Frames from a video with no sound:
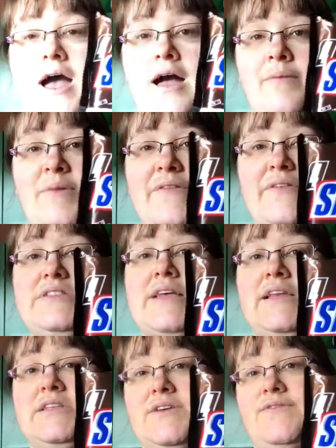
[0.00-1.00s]
If it's
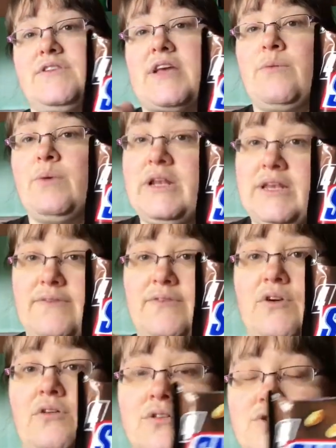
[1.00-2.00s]
any different, I will leave
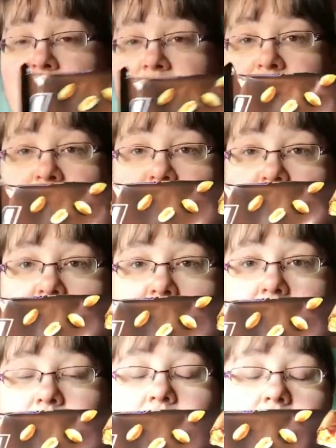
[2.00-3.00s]
it on the screen for
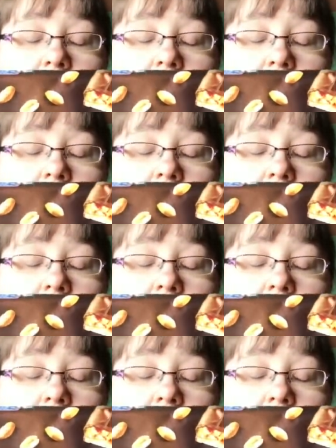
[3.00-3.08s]
you.